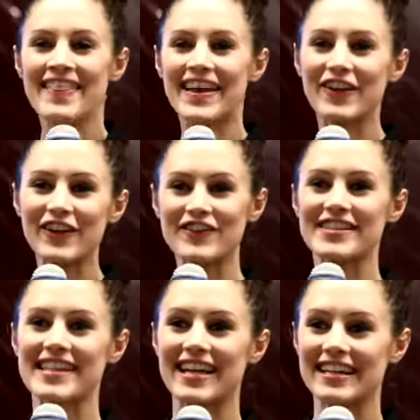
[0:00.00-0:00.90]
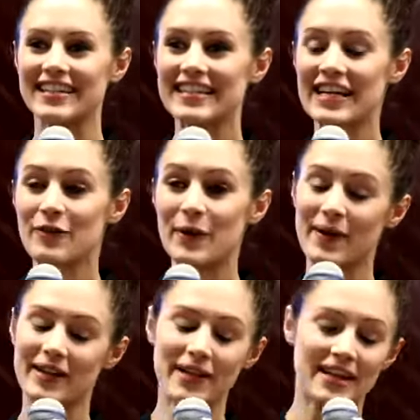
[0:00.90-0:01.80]
then all of a sudden, we
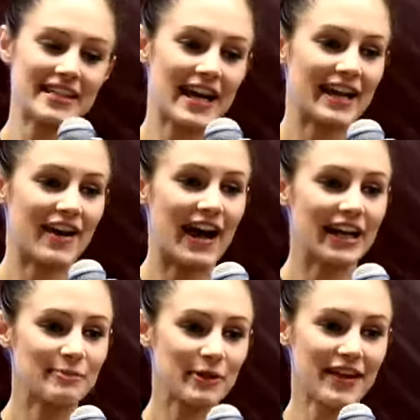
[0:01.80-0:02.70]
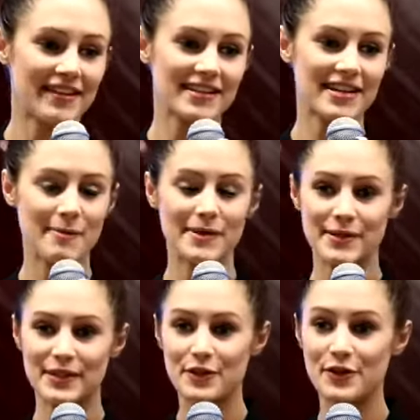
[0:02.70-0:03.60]
went. We actually had our honeymoon at that time. This
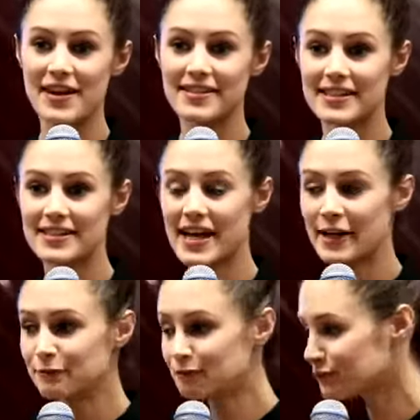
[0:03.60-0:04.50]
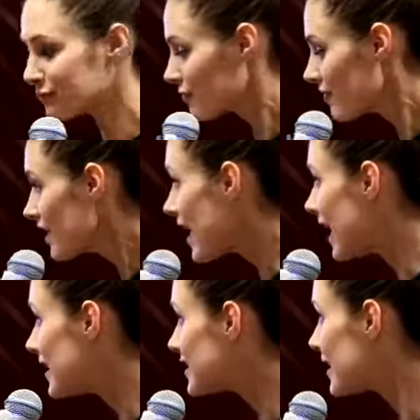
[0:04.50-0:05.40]
is in 2010,
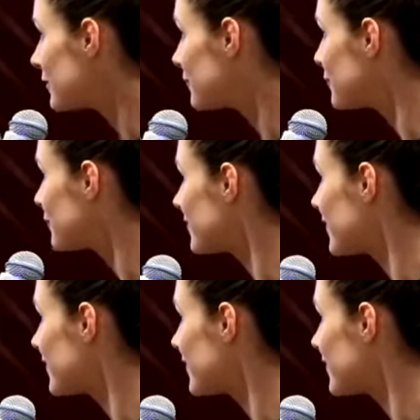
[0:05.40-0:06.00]
and um,